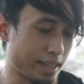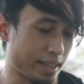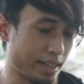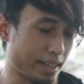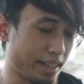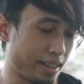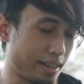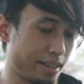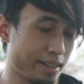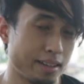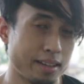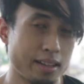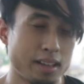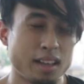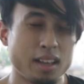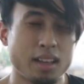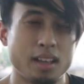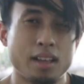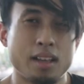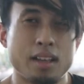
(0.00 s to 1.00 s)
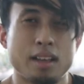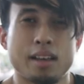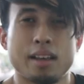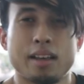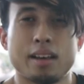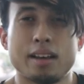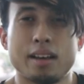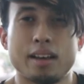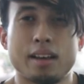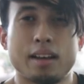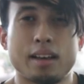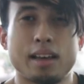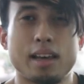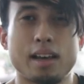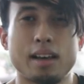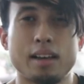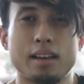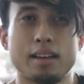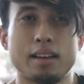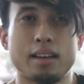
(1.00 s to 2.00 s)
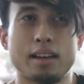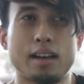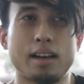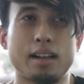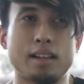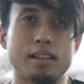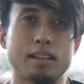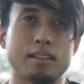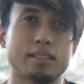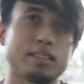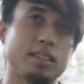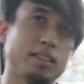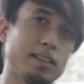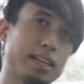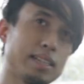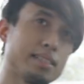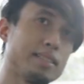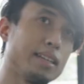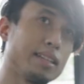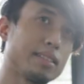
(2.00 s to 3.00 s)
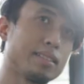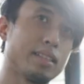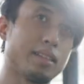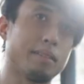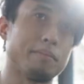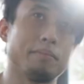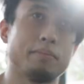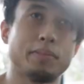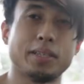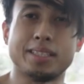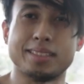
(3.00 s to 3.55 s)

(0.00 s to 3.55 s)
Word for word: And yeah, I'll see you guys next time.